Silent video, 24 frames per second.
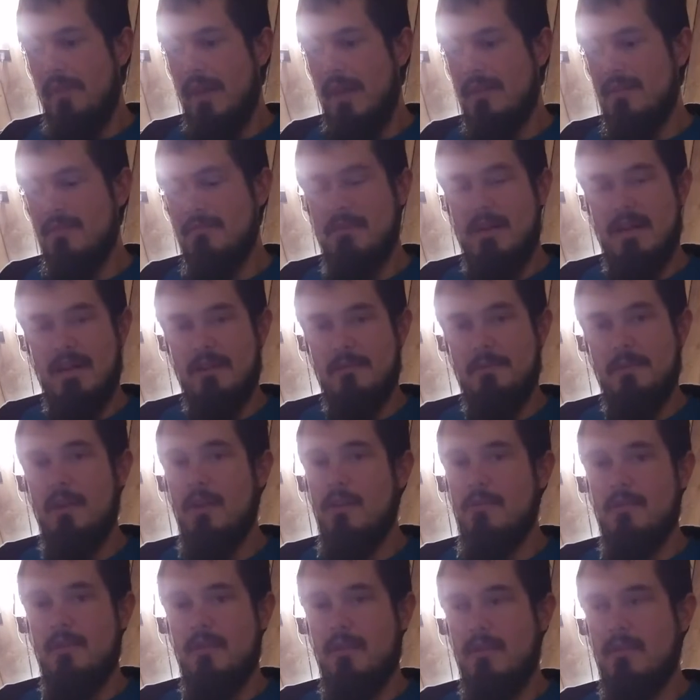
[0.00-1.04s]
As of my
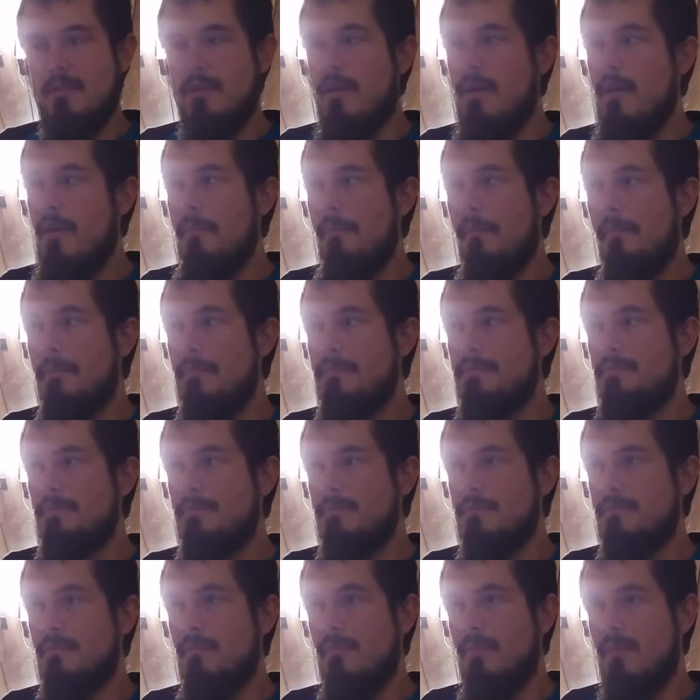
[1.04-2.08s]
experience with this car,
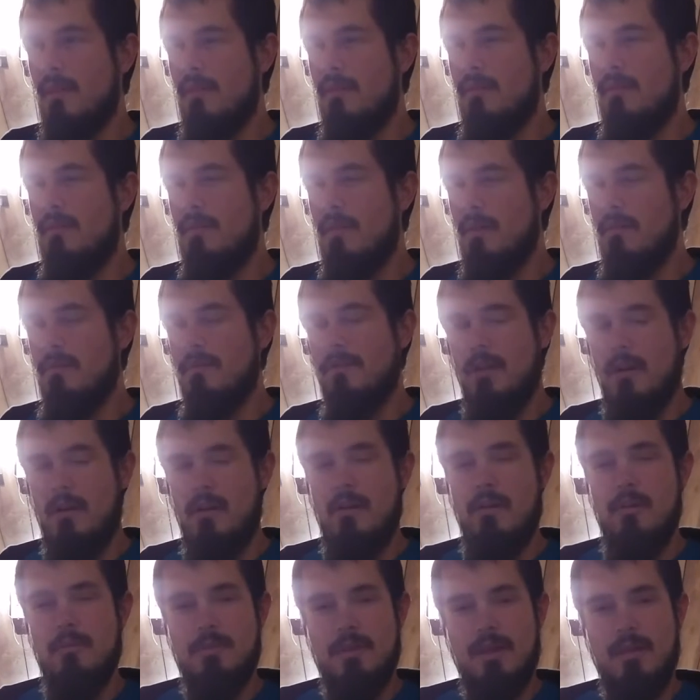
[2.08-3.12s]
so
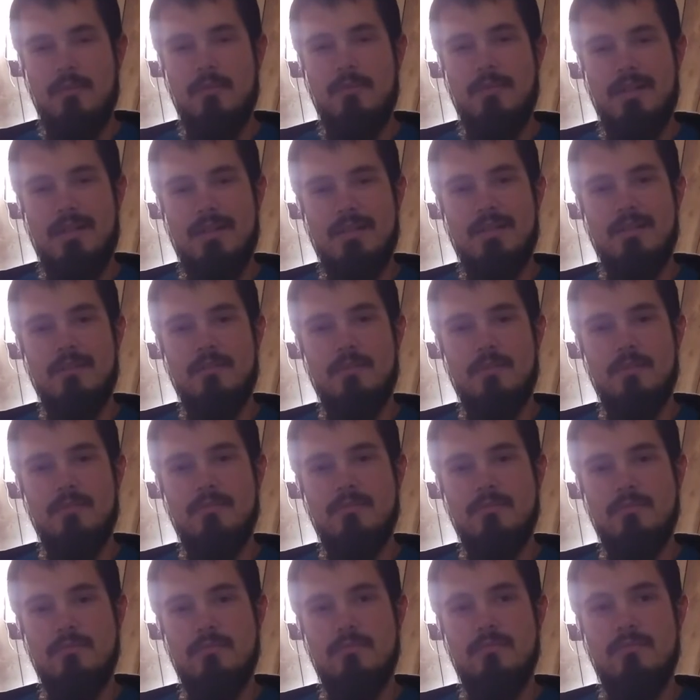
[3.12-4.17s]
far I would probably buy another one
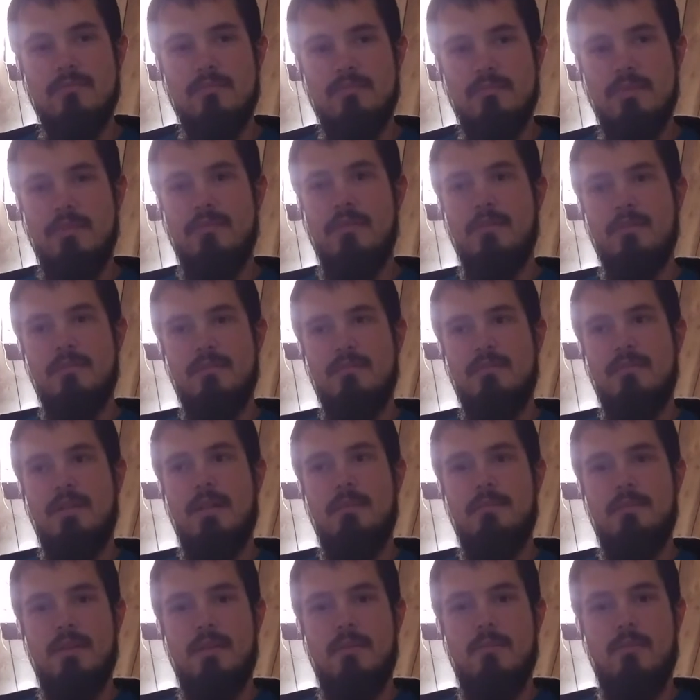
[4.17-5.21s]
if it was
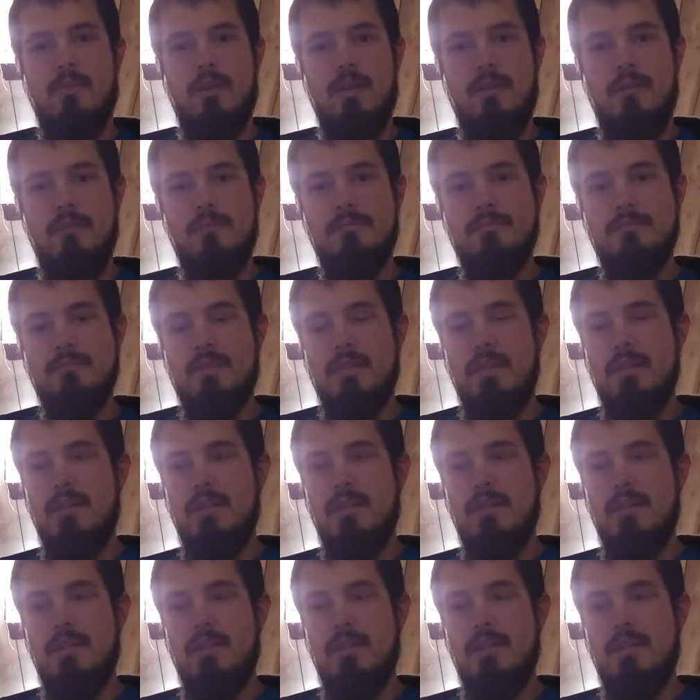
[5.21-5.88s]
kept up well.